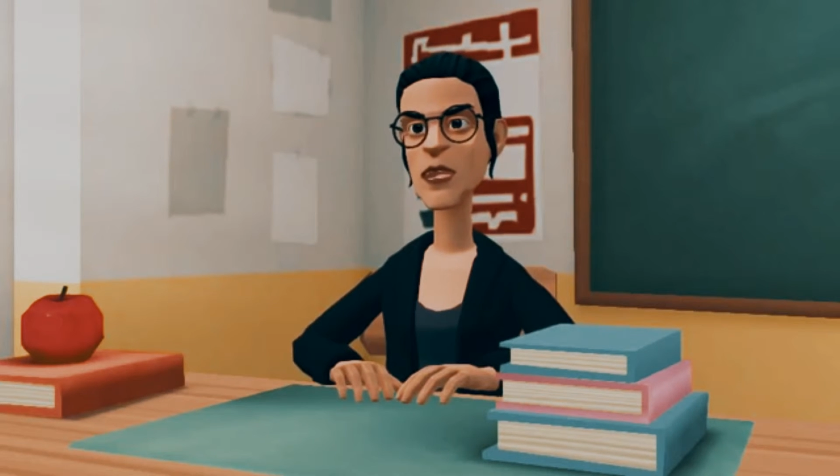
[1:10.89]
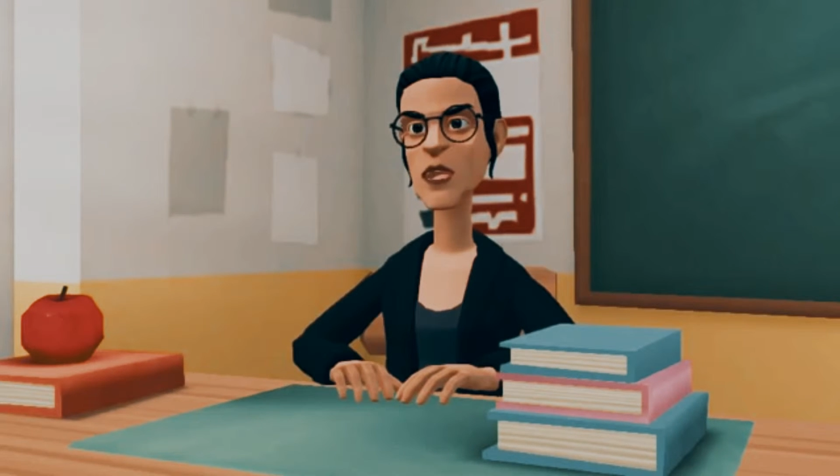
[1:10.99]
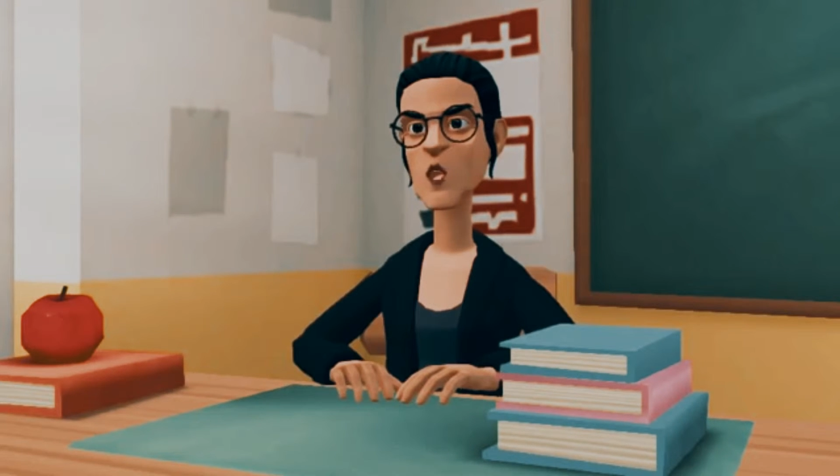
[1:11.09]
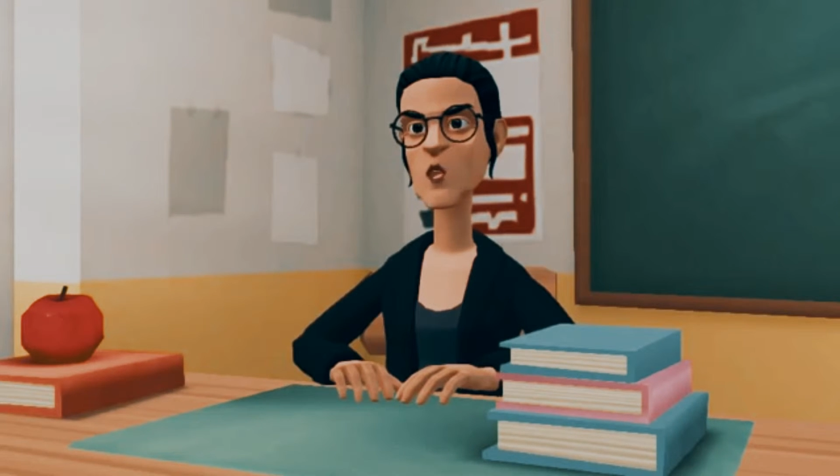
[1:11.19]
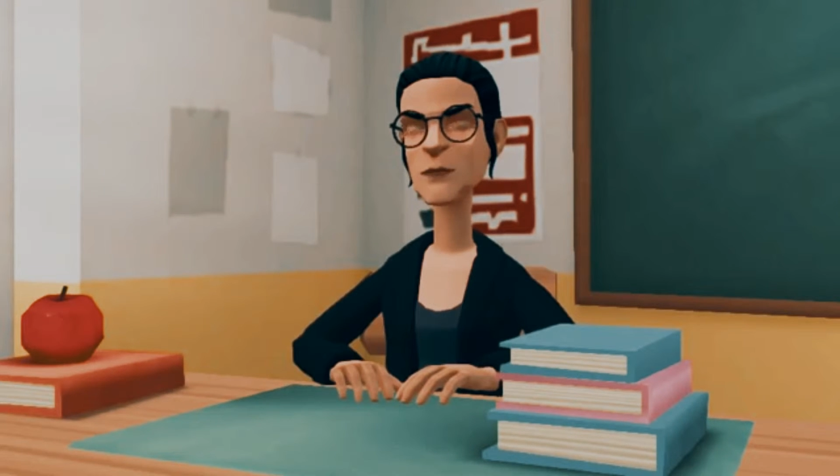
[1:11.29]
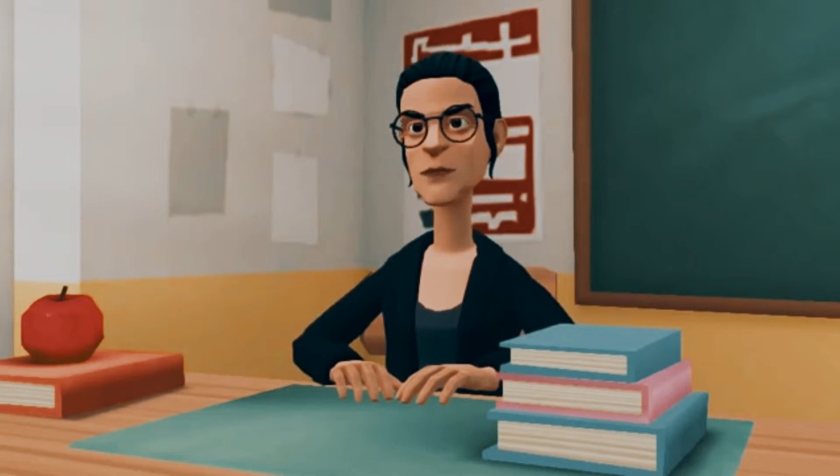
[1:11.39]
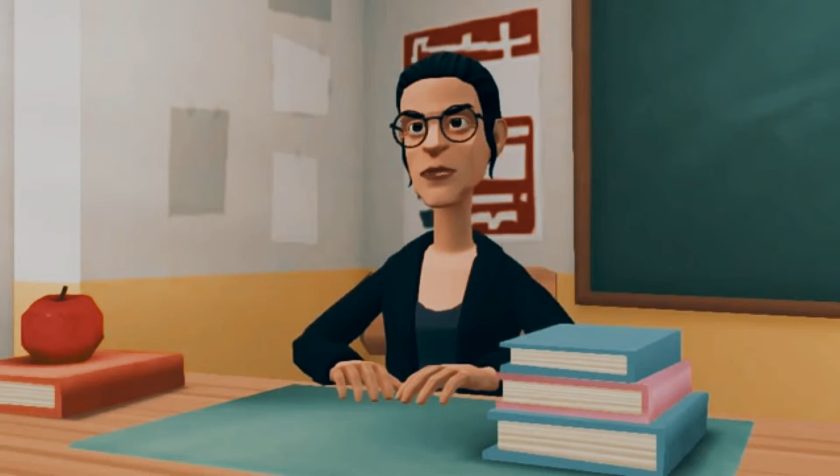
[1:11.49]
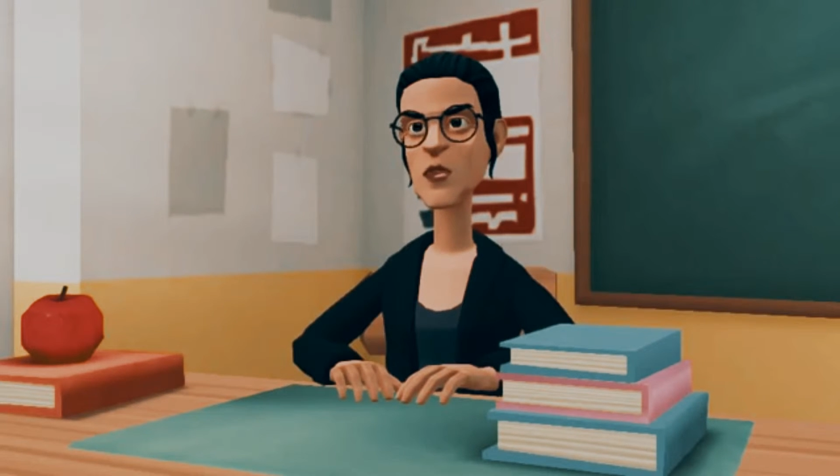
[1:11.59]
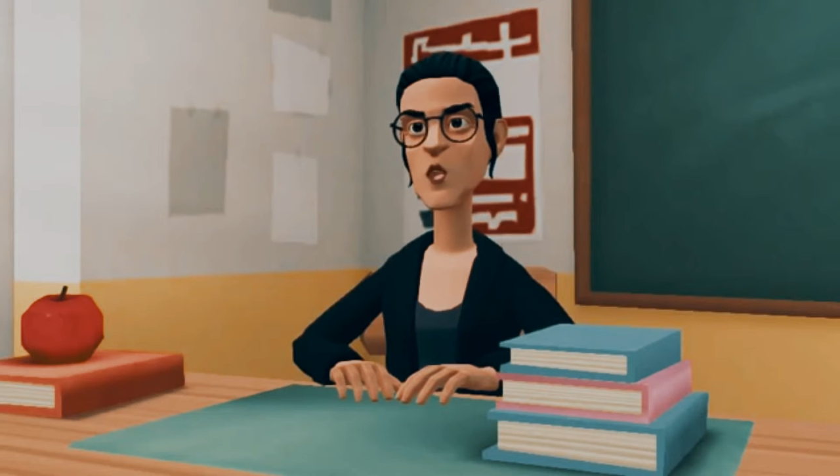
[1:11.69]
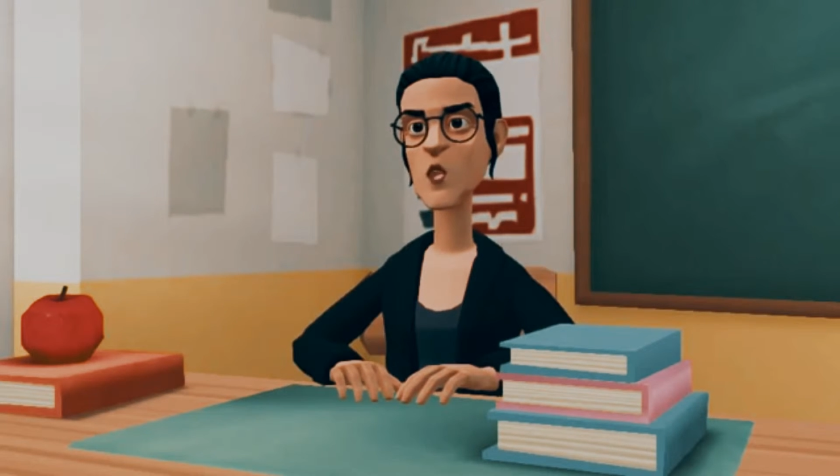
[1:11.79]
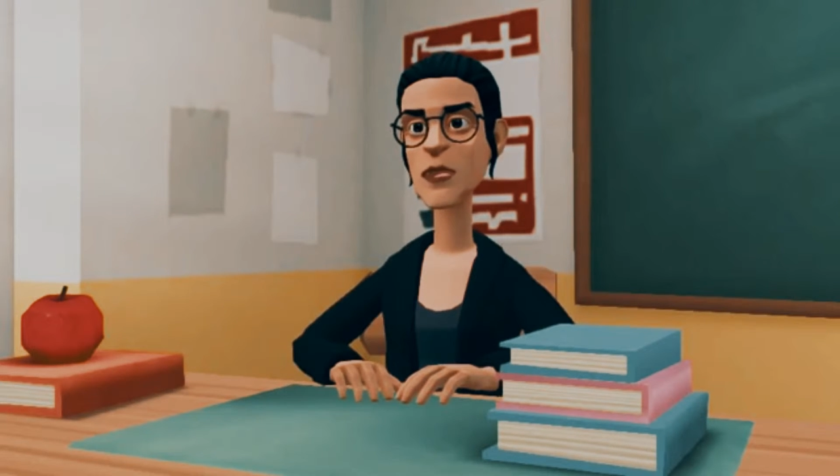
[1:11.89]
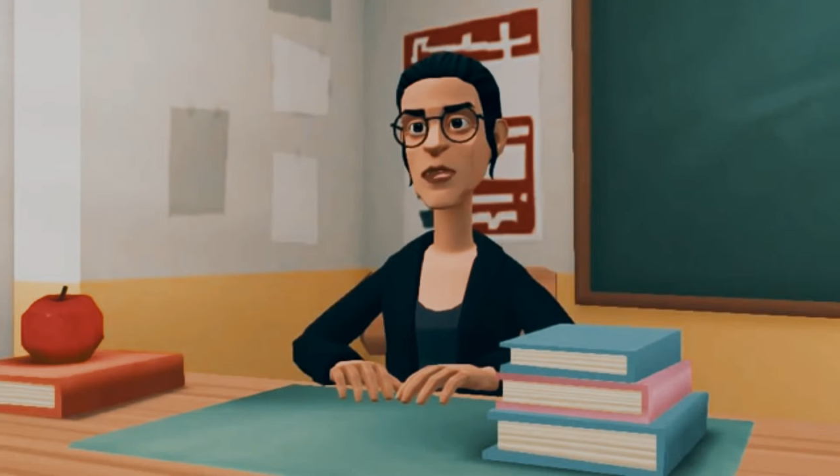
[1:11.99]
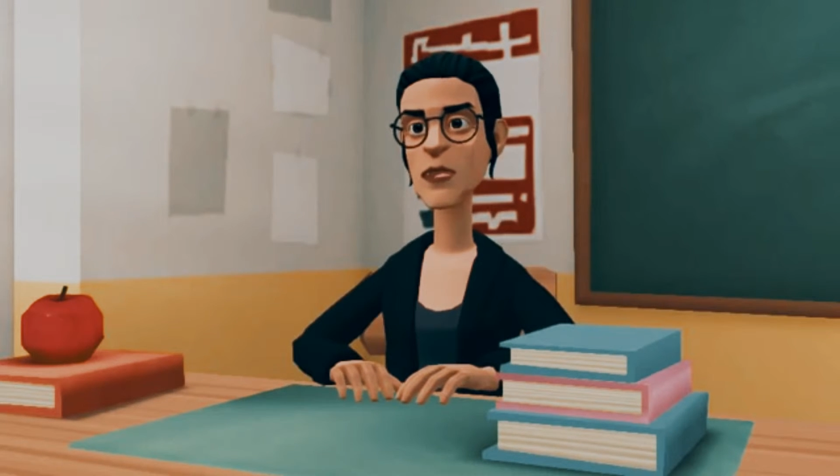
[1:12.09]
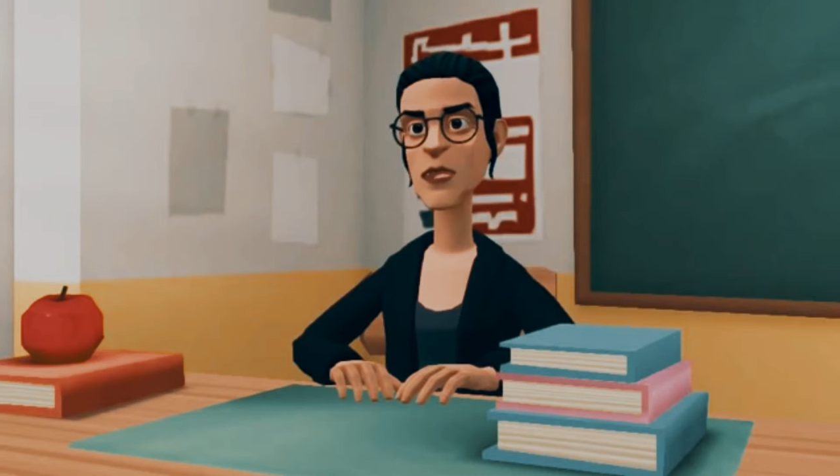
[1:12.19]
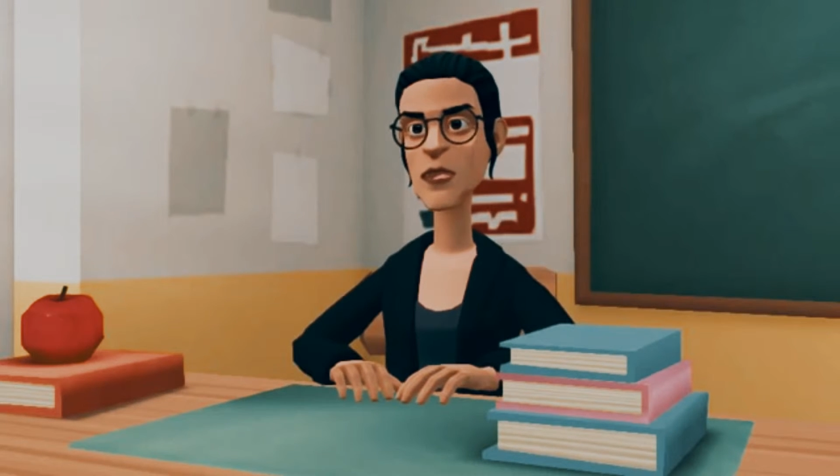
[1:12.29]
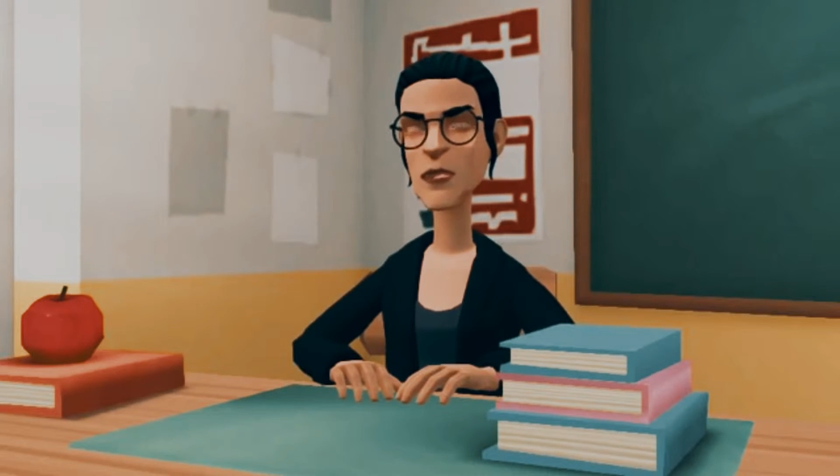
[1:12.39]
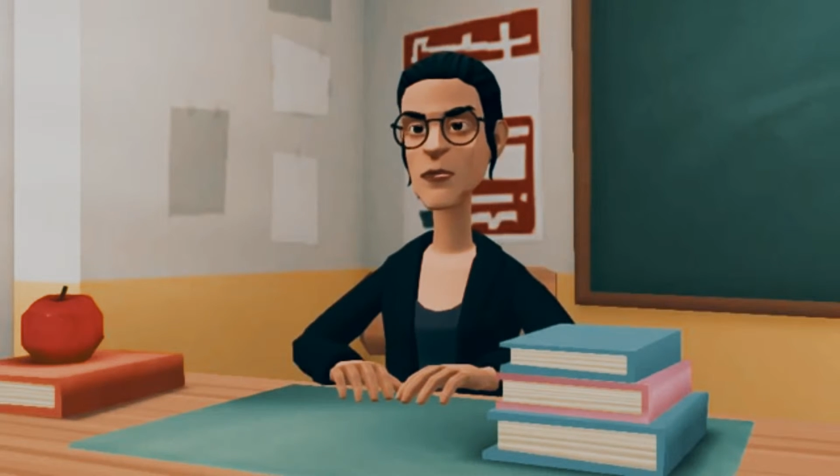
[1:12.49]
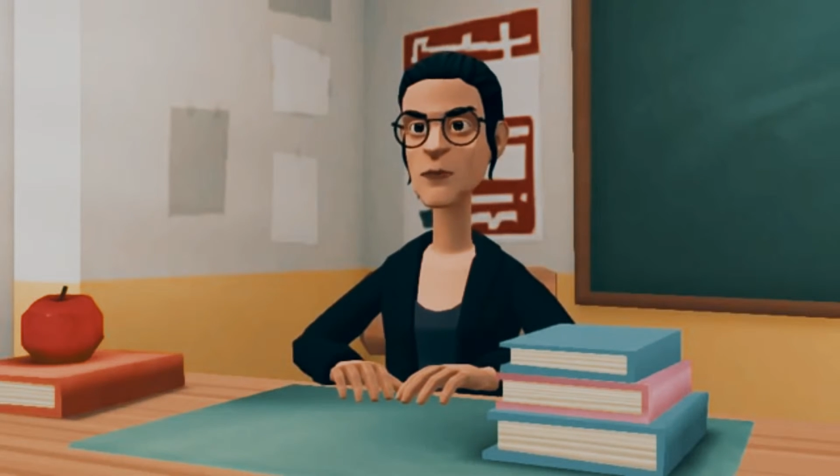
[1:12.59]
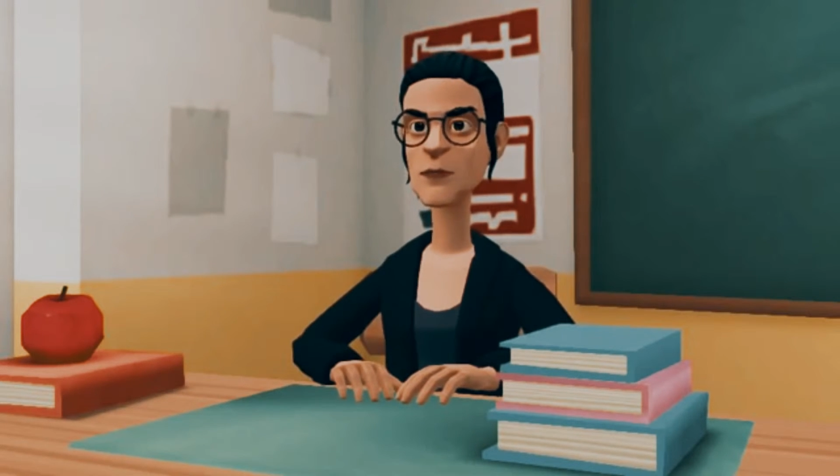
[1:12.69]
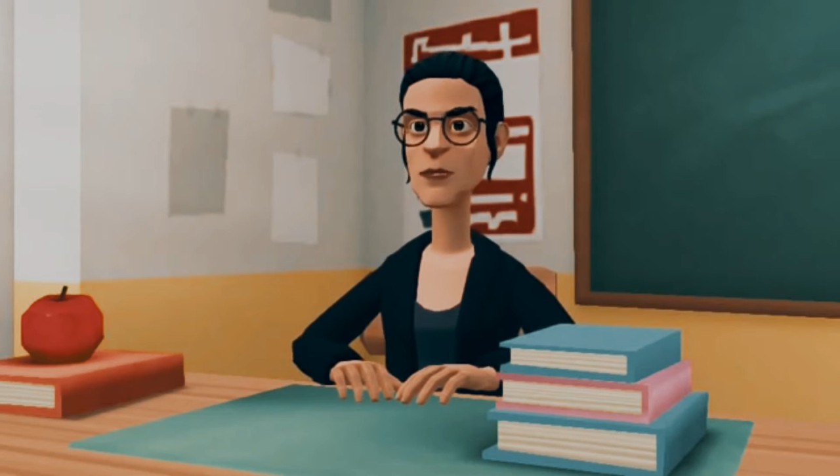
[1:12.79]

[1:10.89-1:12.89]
allowed to talk to in class.